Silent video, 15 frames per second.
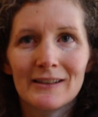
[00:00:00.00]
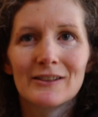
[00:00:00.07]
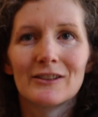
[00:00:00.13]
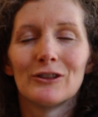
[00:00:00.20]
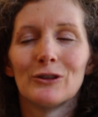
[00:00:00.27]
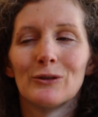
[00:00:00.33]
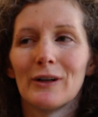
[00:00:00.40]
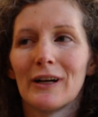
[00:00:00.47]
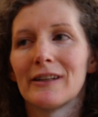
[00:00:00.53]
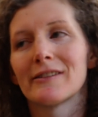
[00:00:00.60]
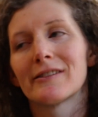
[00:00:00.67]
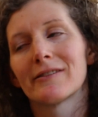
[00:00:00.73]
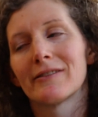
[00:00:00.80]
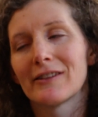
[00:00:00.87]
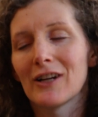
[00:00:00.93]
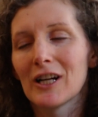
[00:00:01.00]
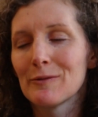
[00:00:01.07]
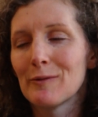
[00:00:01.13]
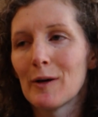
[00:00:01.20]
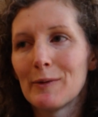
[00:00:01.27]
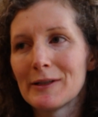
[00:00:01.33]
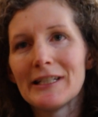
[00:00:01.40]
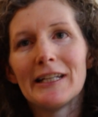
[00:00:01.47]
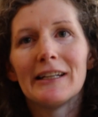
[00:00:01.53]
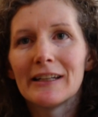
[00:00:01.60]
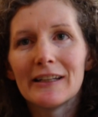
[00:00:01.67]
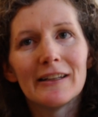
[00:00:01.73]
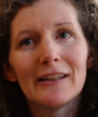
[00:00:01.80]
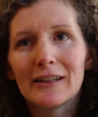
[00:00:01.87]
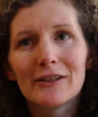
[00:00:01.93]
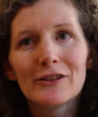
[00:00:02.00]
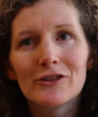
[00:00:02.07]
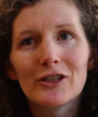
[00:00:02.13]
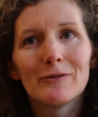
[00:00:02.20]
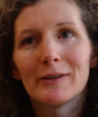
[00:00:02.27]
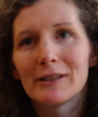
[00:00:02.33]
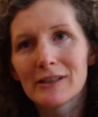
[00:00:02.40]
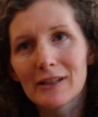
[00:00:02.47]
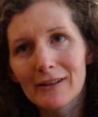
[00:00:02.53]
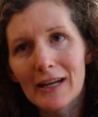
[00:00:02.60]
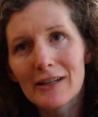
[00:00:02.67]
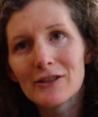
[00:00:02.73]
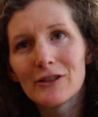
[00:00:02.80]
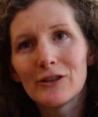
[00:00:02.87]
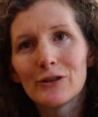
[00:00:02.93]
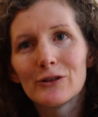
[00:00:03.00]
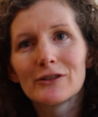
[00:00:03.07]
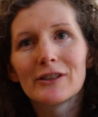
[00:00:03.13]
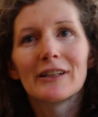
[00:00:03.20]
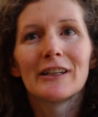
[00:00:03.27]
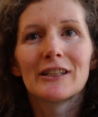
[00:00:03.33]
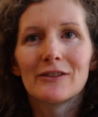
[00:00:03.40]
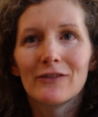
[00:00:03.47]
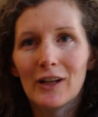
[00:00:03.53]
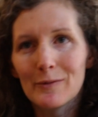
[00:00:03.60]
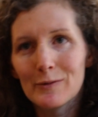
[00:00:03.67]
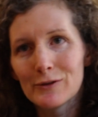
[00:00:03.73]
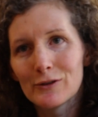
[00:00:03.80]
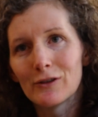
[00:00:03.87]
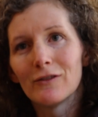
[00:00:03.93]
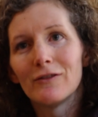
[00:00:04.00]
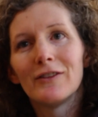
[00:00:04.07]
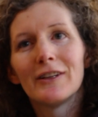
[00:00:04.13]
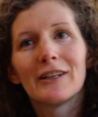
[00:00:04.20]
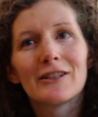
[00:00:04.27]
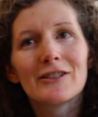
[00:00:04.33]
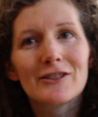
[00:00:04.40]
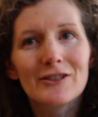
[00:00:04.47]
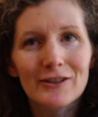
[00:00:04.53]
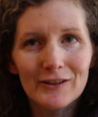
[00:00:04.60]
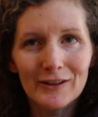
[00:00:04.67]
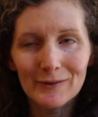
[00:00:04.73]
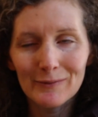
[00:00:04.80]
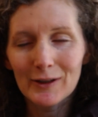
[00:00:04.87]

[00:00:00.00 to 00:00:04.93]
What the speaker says: So as we talk about patina in the industry, basically as you use it, it develops its own finish that